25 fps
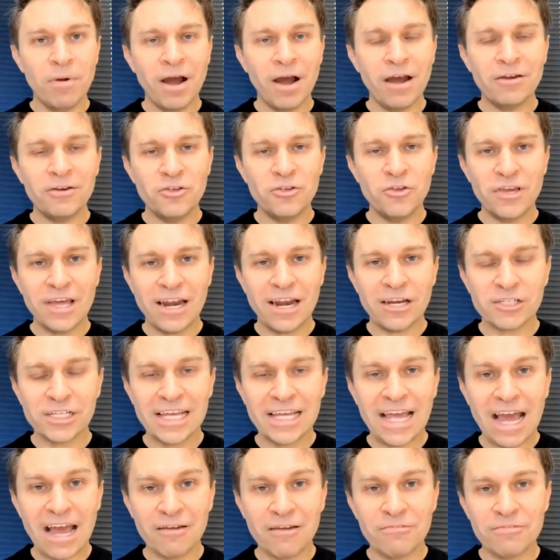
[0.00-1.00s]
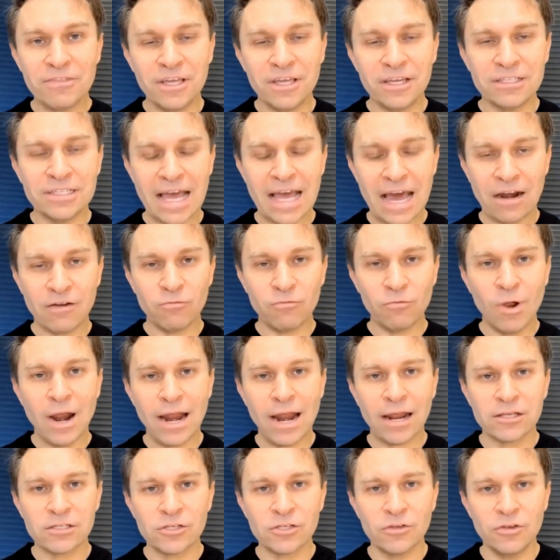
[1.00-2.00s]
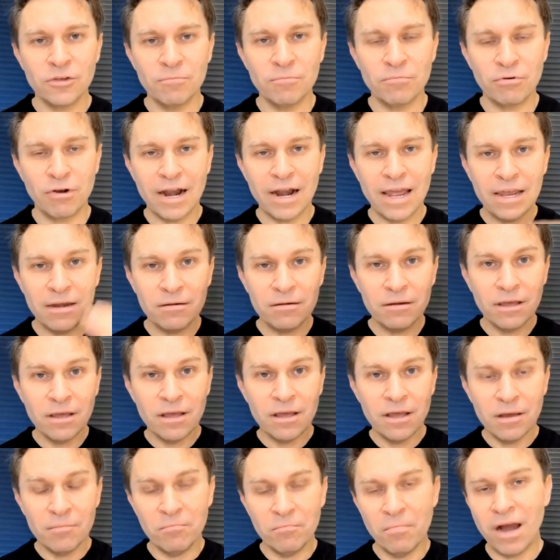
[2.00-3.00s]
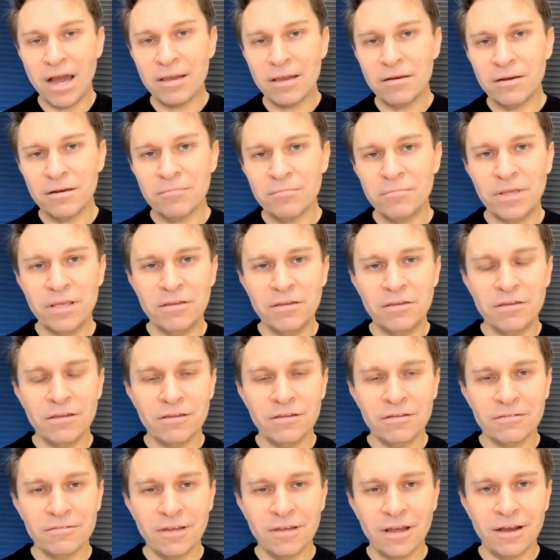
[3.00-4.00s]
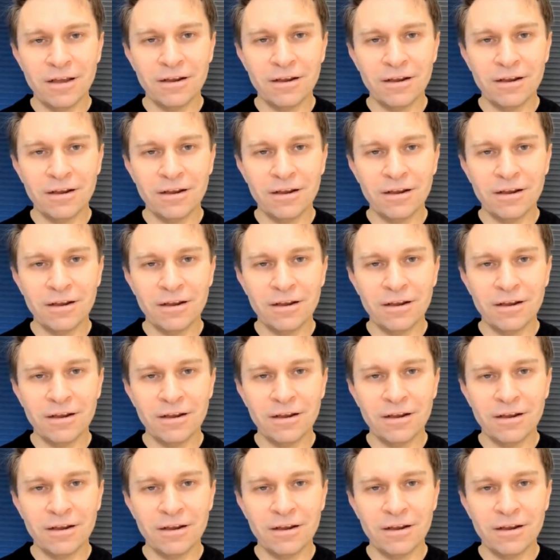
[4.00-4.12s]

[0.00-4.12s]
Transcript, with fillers: But you can actually have things out of whack. So your brain might be